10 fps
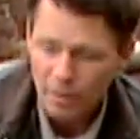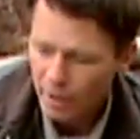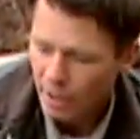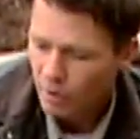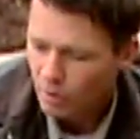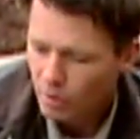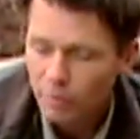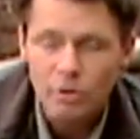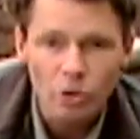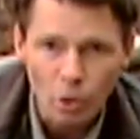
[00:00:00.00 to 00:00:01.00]
that
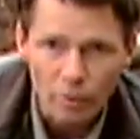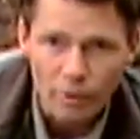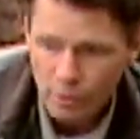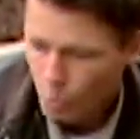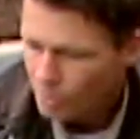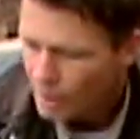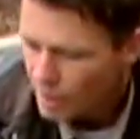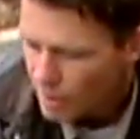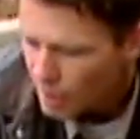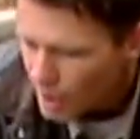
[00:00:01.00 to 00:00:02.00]
could surface would
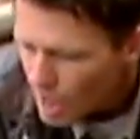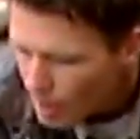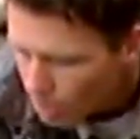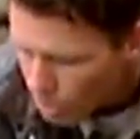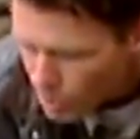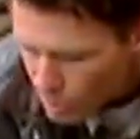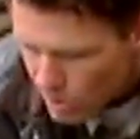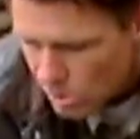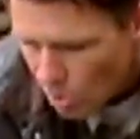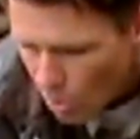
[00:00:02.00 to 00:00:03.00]
be the Bermuda
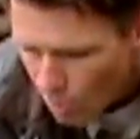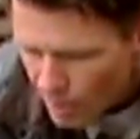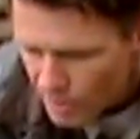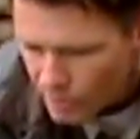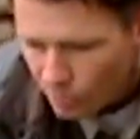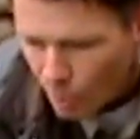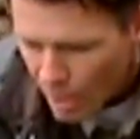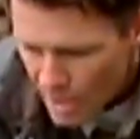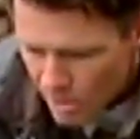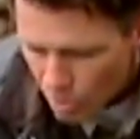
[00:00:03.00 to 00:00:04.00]
stolons and
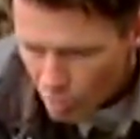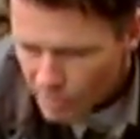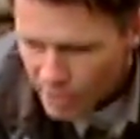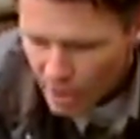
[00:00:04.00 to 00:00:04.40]
rhizomes